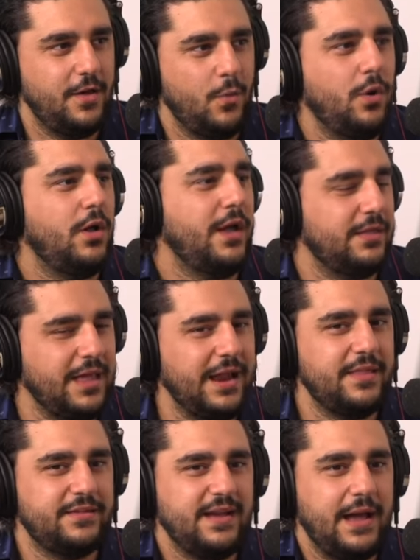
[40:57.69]
Well, a lot
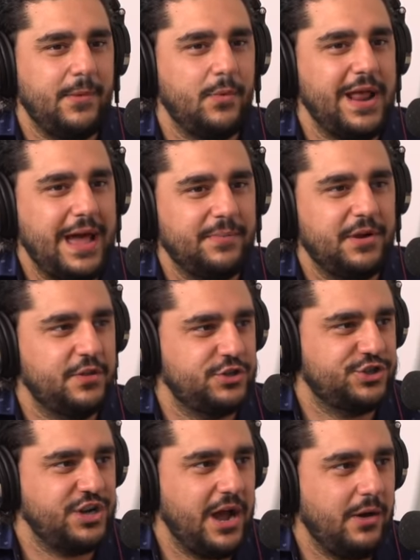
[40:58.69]
of the time it would happen in the
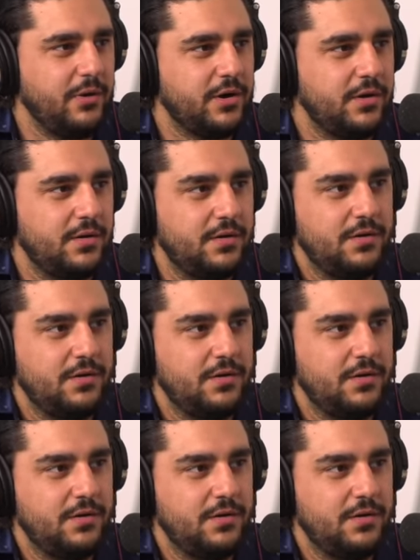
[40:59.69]
shower.